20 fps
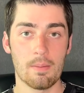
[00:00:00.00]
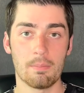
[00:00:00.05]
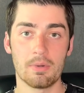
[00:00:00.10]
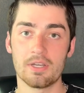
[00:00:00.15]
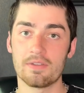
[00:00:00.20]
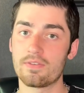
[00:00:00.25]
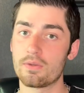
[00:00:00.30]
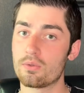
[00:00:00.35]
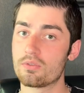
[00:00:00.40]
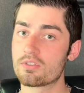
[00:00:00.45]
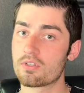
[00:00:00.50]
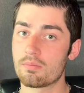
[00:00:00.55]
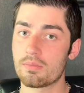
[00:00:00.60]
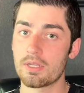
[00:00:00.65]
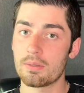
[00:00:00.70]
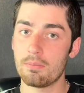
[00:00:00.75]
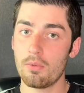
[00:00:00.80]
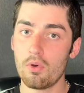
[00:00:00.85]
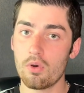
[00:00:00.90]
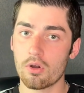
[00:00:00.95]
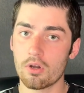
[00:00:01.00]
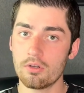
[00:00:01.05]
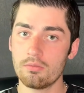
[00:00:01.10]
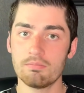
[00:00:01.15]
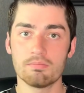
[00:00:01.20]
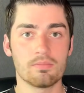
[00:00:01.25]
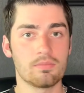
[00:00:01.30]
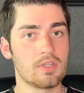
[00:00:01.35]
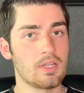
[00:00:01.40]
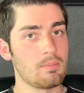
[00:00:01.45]
But if he was something
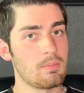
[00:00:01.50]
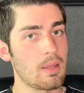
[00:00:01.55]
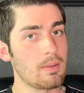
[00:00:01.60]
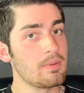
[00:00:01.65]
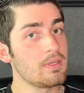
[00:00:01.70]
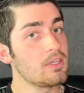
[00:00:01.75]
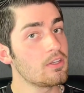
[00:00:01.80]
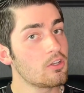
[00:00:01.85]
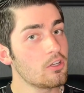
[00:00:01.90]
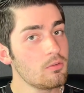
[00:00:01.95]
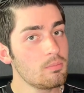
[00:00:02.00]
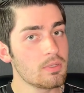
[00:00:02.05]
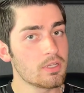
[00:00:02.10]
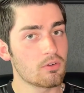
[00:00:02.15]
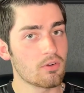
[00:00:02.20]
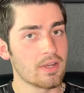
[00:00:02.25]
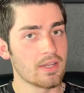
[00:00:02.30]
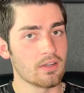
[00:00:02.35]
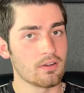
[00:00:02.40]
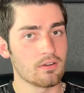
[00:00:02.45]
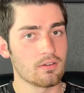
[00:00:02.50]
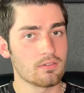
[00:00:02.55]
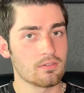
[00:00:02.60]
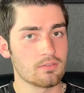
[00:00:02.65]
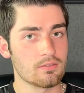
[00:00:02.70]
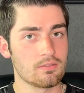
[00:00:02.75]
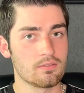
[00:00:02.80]
more, then maybe he could be greater.